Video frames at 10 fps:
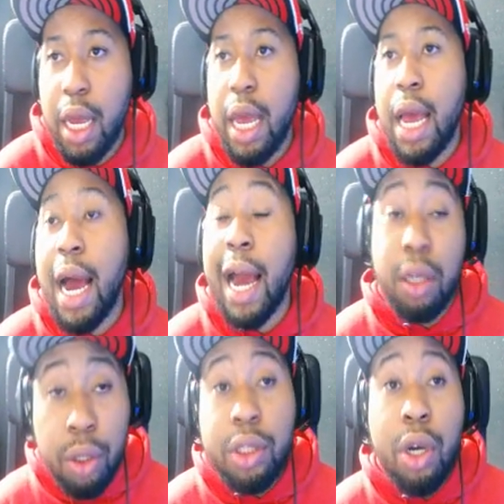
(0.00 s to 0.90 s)
I
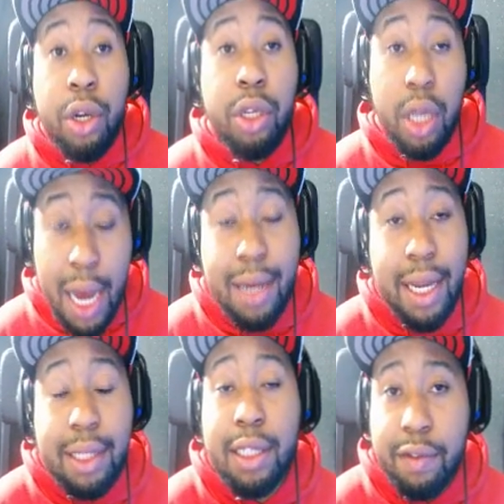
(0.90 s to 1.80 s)
looked on Hot
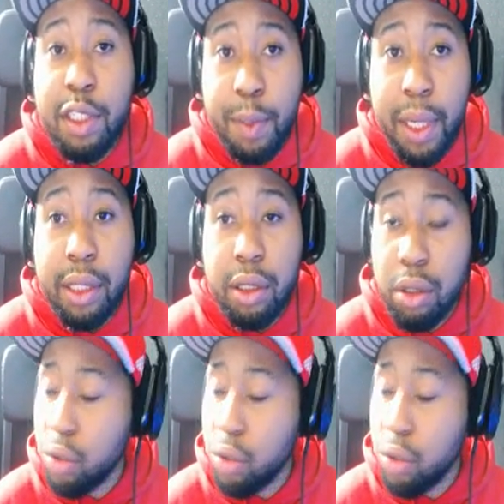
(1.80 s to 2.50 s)
97's page.